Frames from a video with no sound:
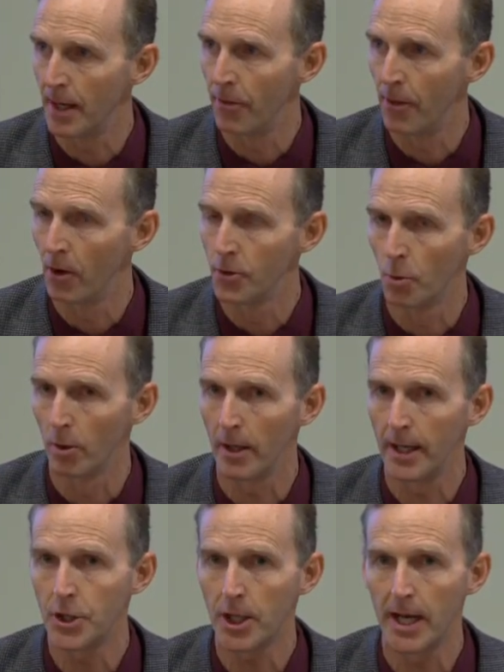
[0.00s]
And those were
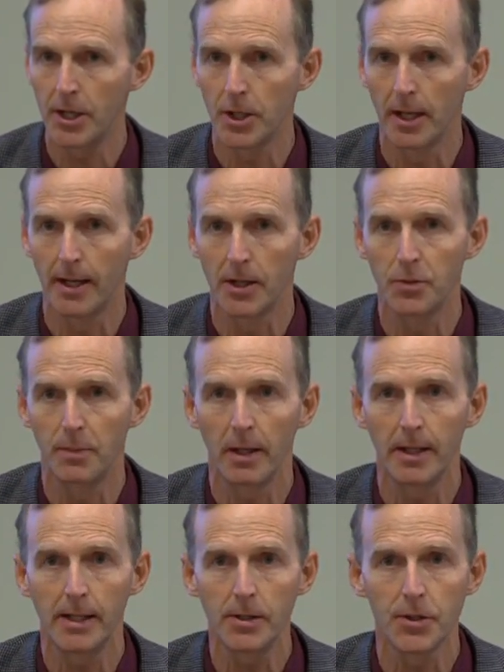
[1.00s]
education and
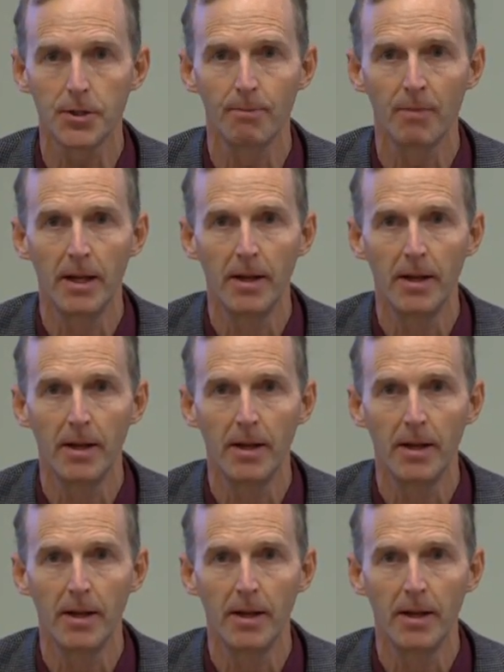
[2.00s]
experience,